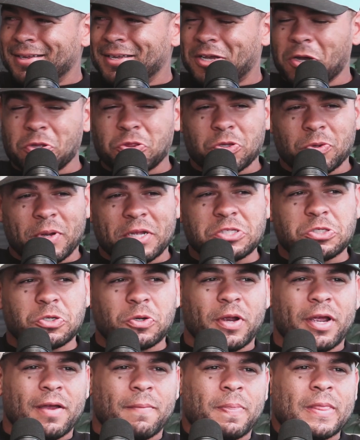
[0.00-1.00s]
go through
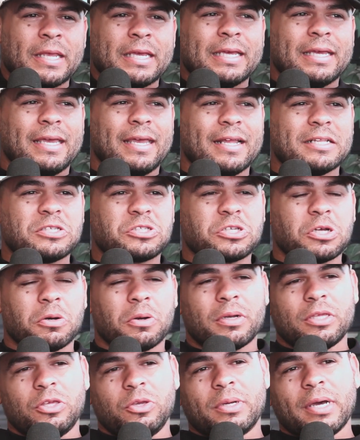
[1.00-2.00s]
Instagram. And
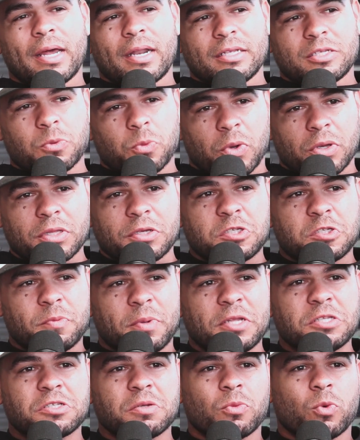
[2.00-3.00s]
so you got to really
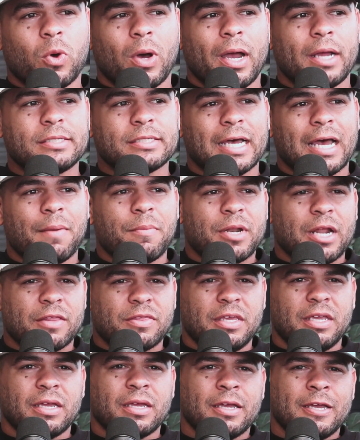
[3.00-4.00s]
spend some quiet time. And I
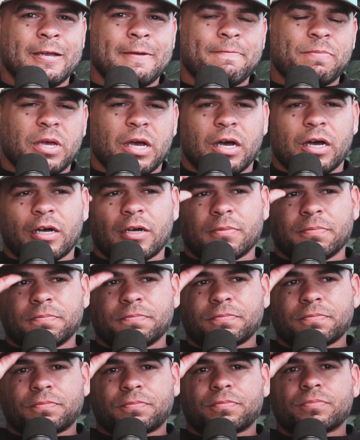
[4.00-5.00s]
think
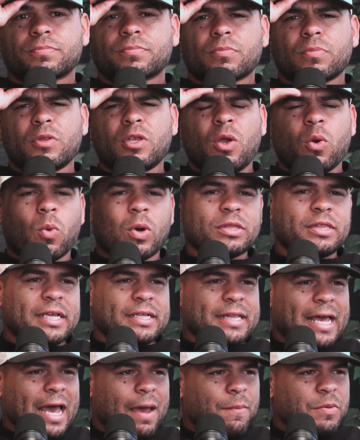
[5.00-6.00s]
one
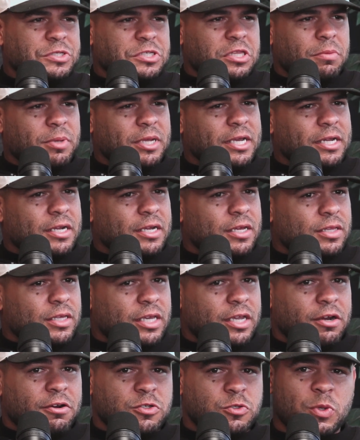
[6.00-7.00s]
thing that happens in the beginning of the
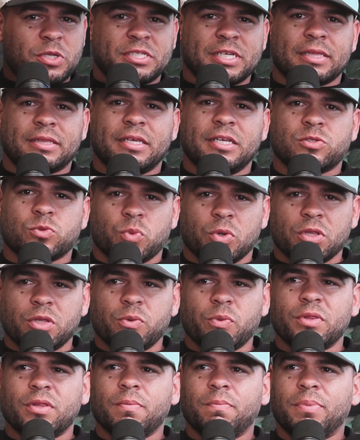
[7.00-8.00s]
year is we set these really
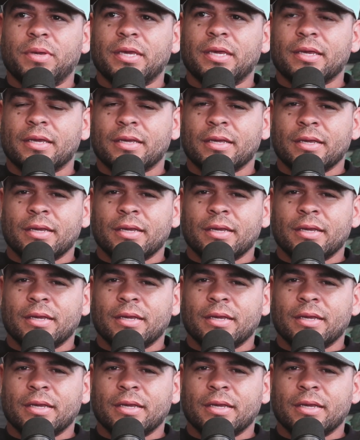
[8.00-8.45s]
really big